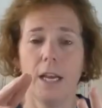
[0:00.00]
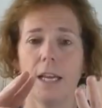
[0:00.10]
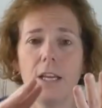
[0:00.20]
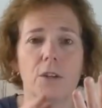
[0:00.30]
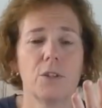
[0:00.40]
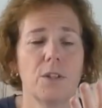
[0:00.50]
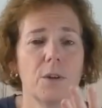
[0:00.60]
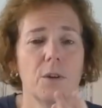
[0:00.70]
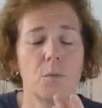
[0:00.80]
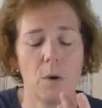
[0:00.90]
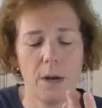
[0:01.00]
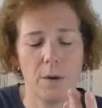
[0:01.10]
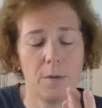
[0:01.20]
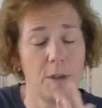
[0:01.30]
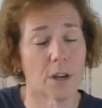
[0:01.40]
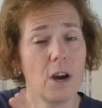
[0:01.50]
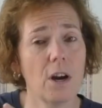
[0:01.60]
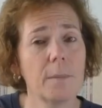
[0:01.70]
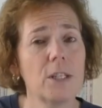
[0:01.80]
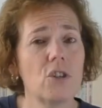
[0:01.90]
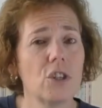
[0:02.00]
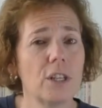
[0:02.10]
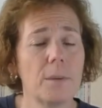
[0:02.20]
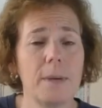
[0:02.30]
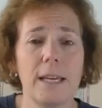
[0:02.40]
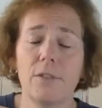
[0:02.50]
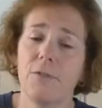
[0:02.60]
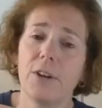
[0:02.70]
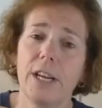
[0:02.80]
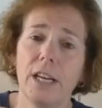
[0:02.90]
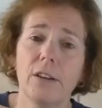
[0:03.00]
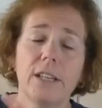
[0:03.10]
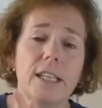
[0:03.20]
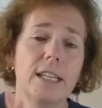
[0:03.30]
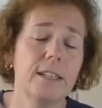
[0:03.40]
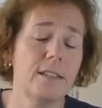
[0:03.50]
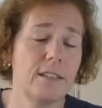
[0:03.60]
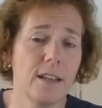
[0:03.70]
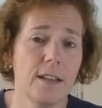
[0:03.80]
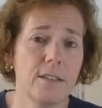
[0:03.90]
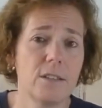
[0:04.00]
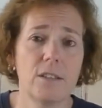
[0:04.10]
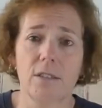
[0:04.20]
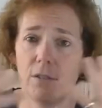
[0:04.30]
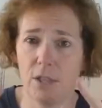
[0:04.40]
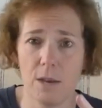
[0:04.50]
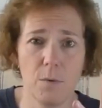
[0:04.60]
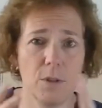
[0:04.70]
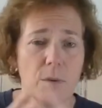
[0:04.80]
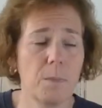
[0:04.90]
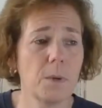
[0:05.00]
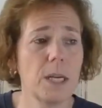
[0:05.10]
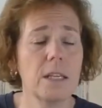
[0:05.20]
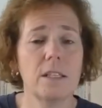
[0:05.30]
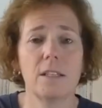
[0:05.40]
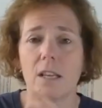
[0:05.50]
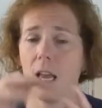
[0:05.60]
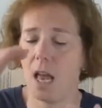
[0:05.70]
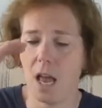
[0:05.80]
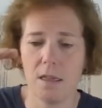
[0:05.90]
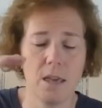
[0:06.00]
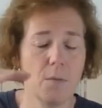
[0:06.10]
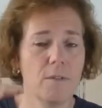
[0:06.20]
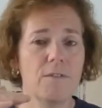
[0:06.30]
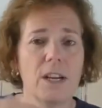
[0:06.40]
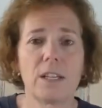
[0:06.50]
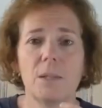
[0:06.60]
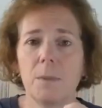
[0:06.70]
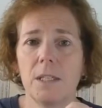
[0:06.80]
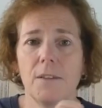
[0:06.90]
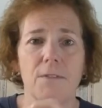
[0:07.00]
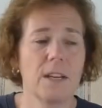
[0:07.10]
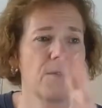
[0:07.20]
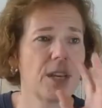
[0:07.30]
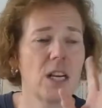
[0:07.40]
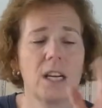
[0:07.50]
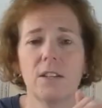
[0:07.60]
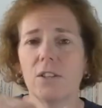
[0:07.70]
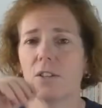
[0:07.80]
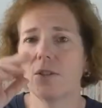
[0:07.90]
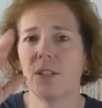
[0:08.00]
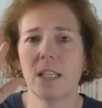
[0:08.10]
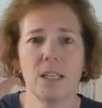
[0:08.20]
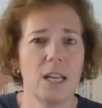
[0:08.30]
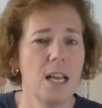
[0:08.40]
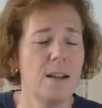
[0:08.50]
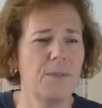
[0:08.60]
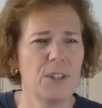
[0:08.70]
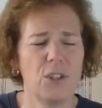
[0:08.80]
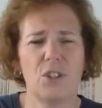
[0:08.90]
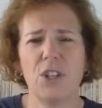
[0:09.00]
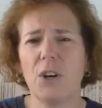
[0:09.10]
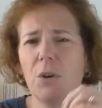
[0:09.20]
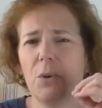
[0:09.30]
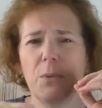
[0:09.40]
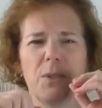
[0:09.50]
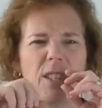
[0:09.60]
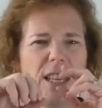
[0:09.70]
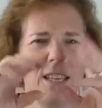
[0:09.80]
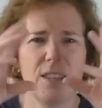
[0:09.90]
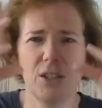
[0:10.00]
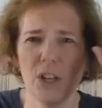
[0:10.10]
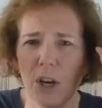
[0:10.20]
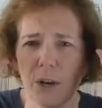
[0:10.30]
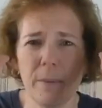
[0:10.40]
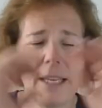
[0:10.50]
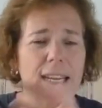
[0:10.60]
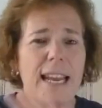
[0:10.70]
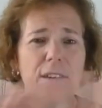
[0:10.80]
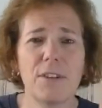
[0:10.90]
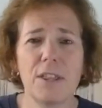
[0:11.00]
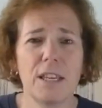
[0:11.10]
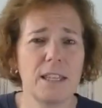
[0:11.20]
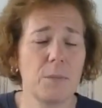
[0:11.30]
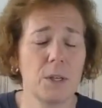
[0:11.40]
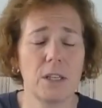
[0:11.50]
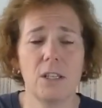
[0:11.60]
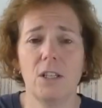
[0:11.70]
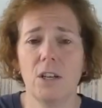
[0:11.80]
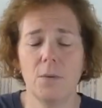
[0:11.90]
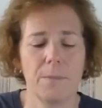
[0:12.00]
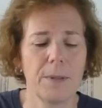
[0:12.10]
Here's the, the garments you're going to make for Aaron and his sons. They were the priests and they were very specific the colors and the stones and the turban and everything they were going to do.